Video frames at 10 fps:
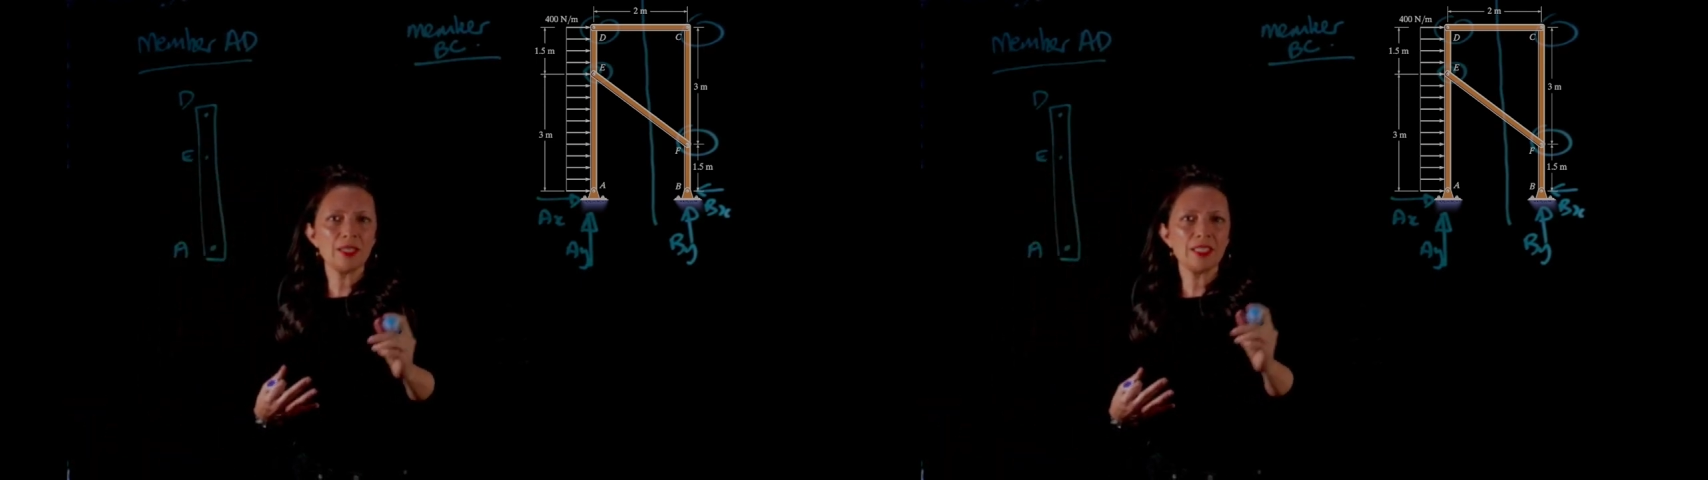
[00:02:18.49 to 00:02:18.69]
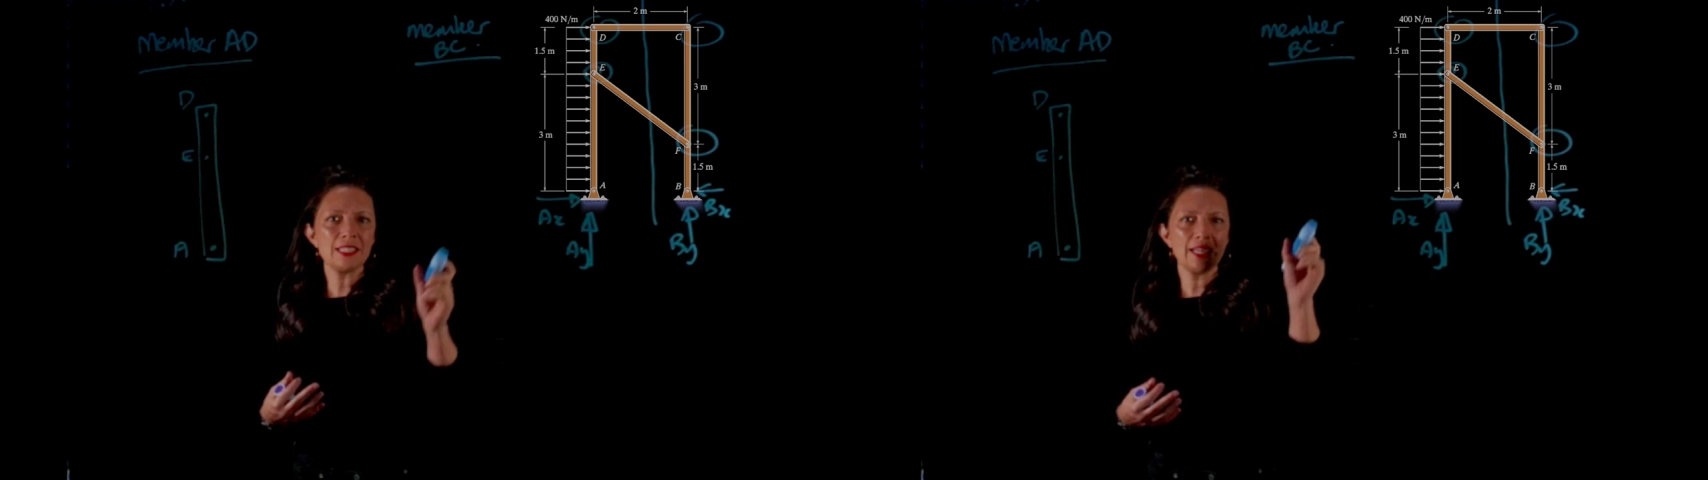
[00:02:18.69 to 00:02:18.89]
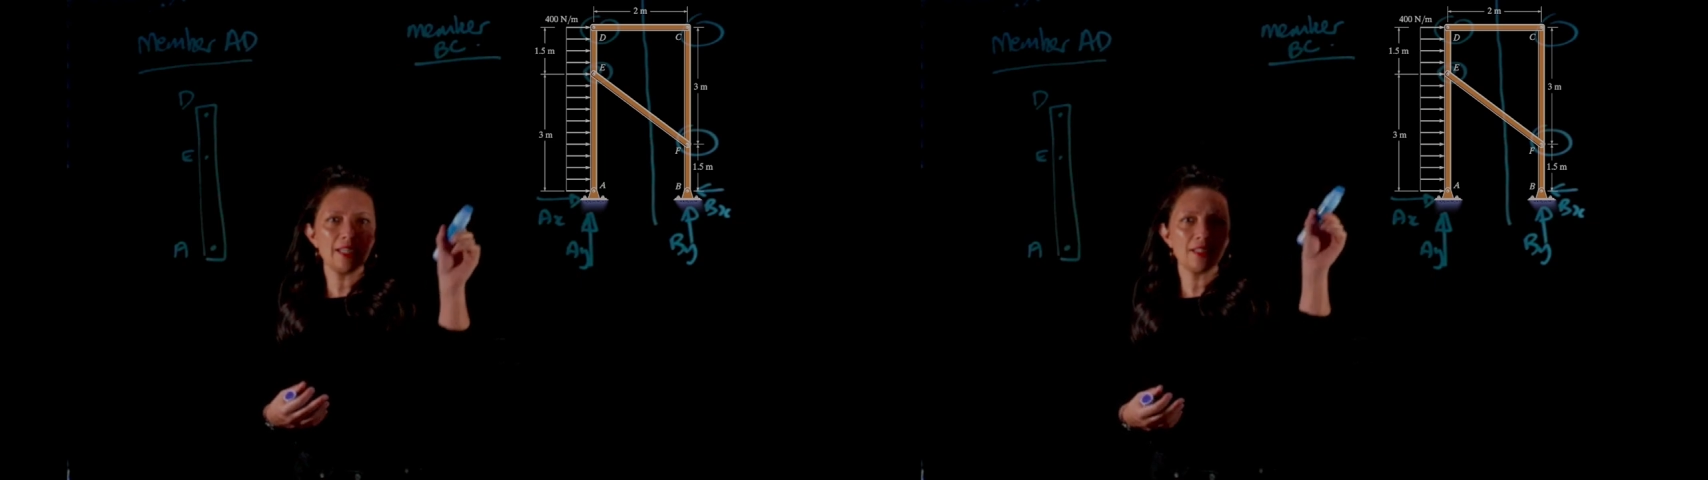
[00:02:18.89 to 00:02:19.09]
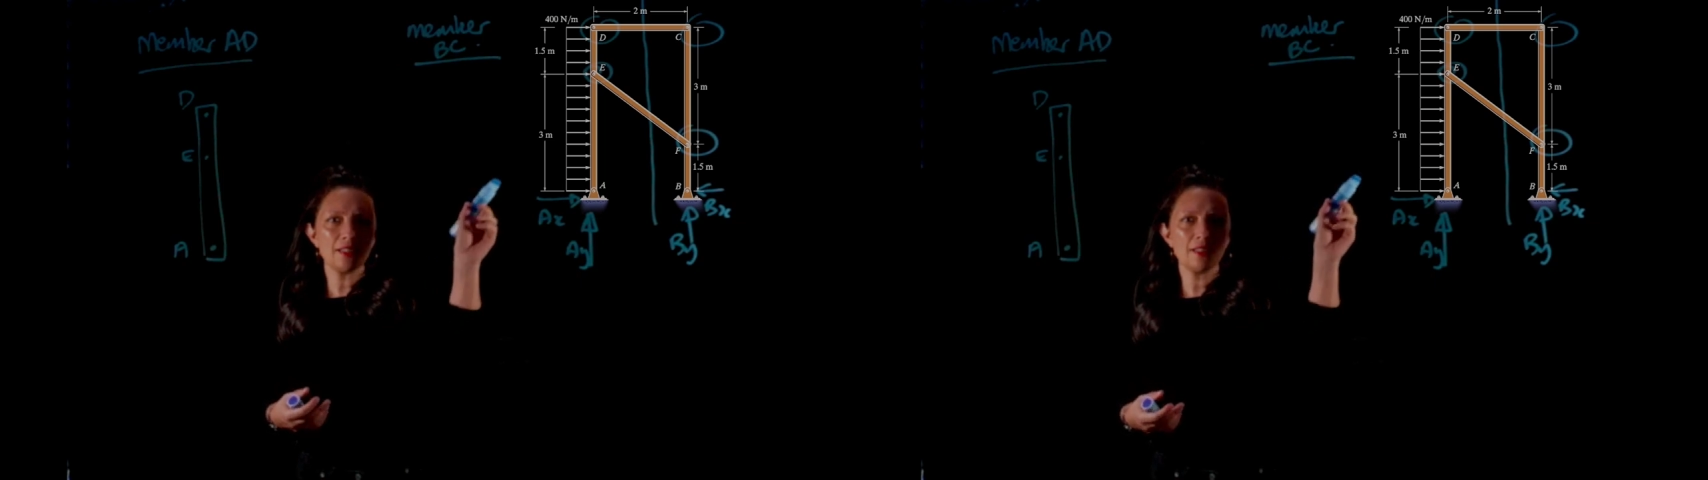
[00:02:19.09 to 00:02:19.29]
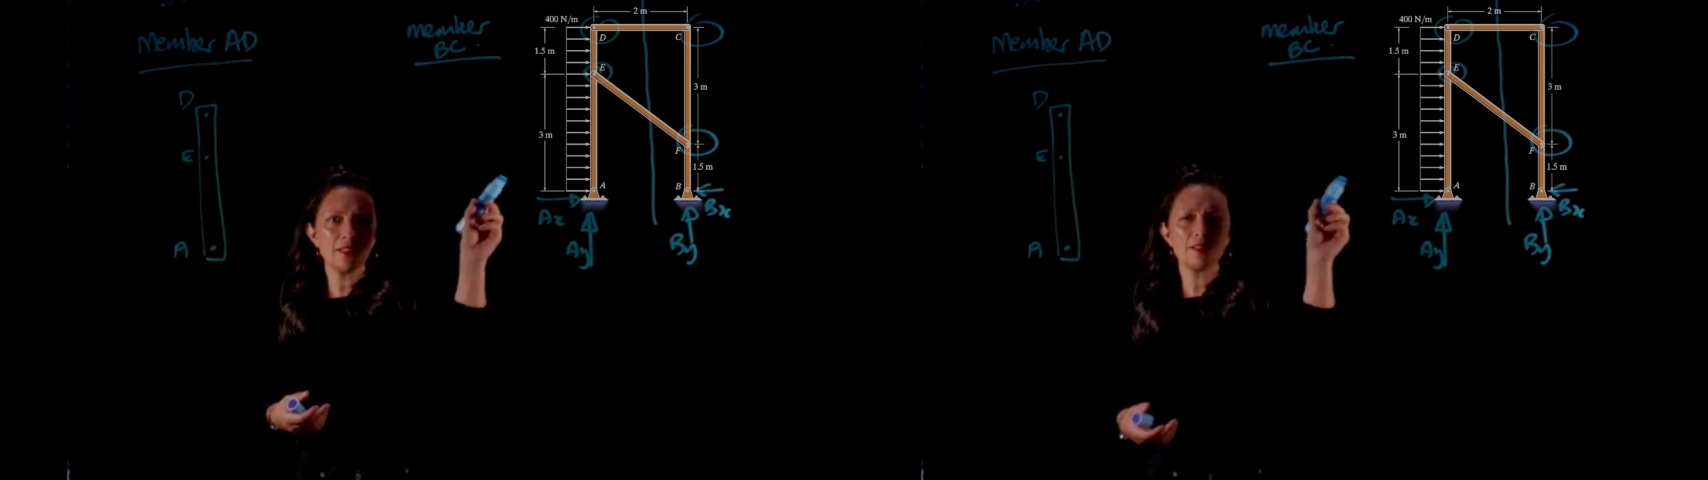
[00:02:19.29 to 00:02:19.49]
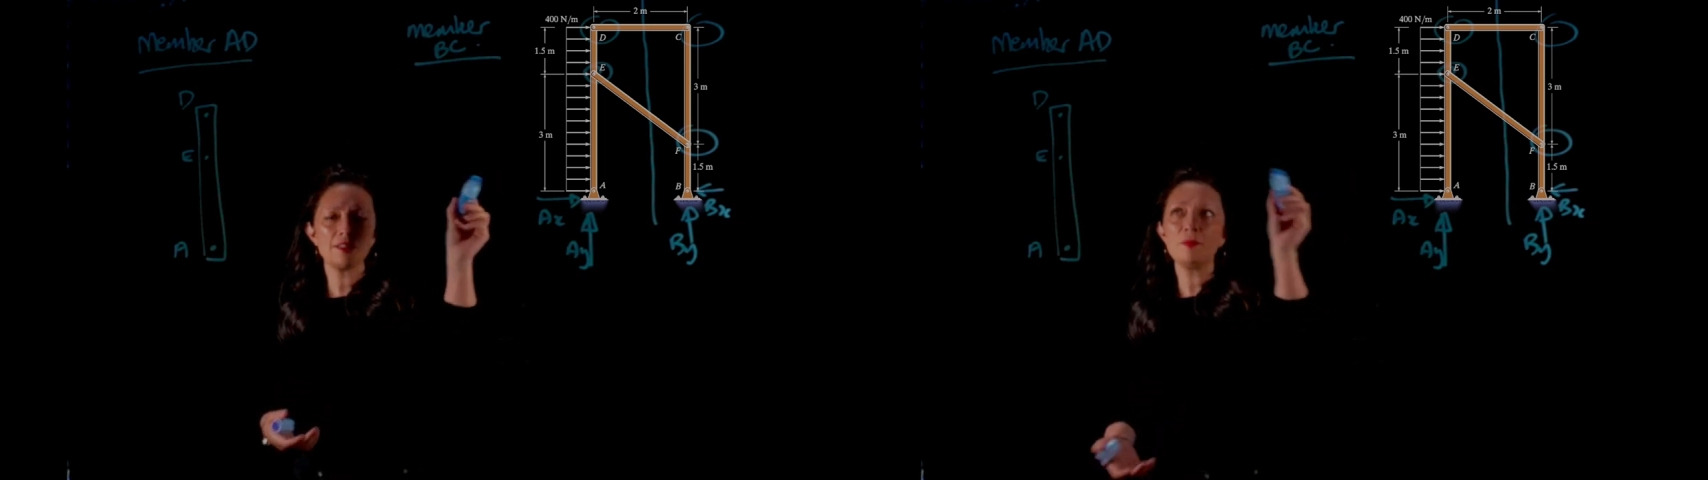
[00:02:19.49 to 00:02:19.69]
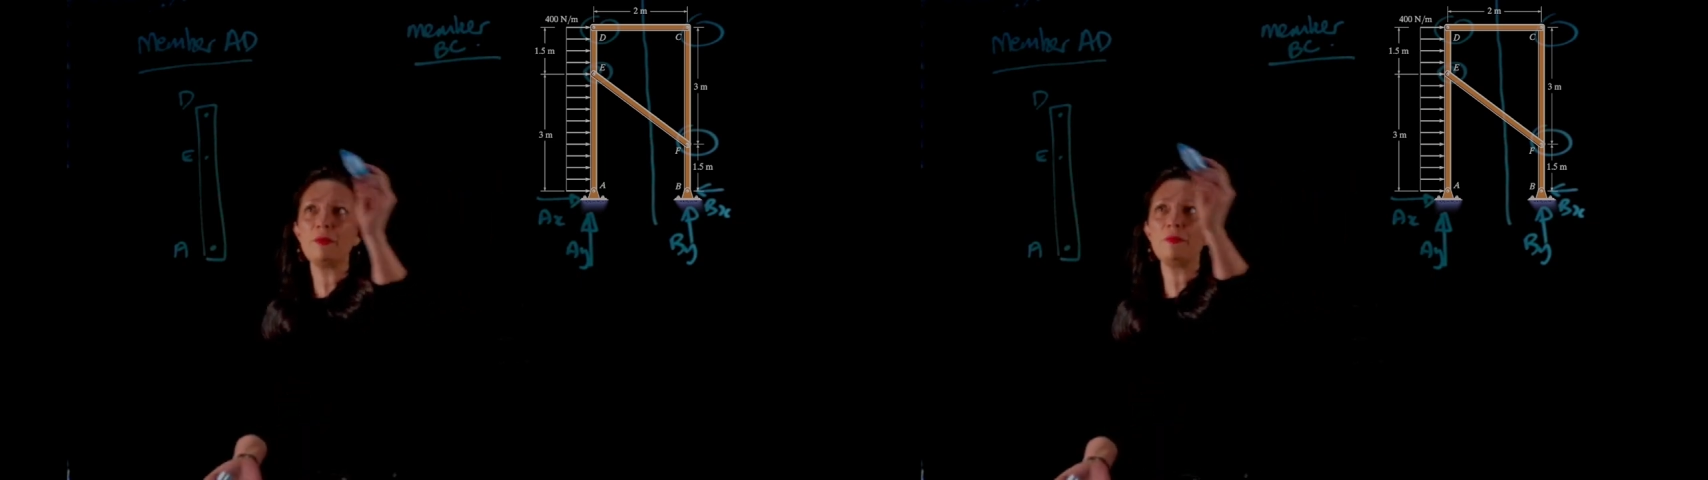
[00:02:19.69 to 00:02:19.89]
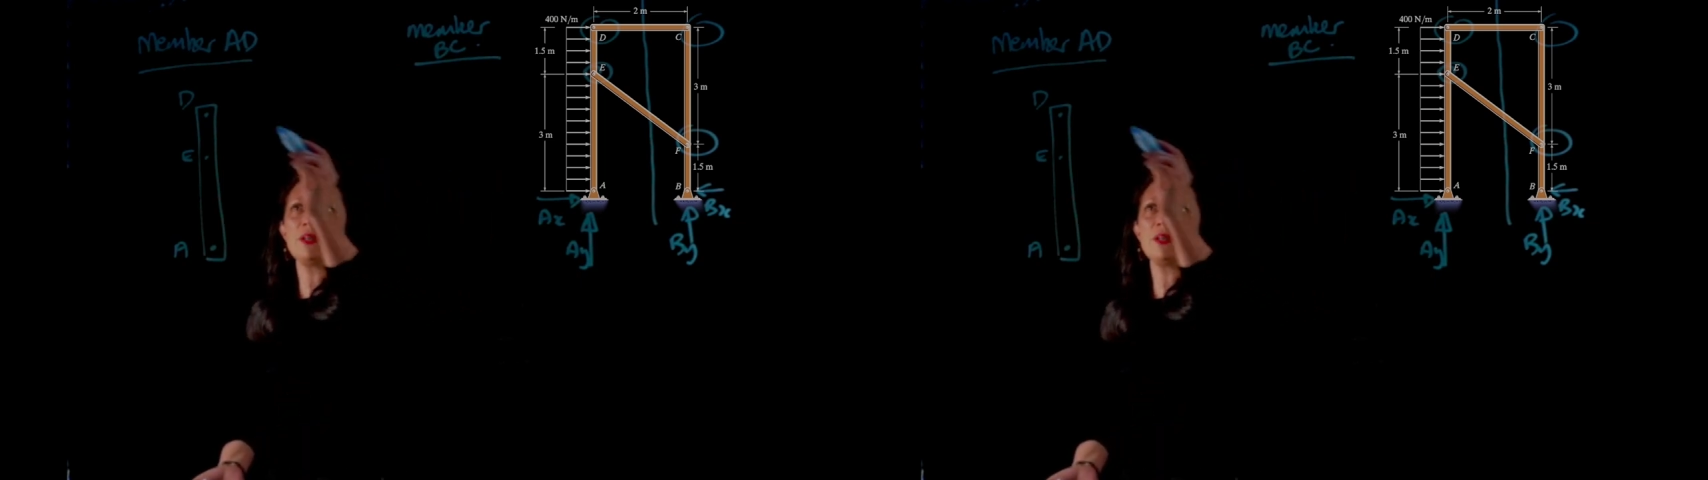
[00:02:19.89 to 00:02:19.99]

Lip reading: take the member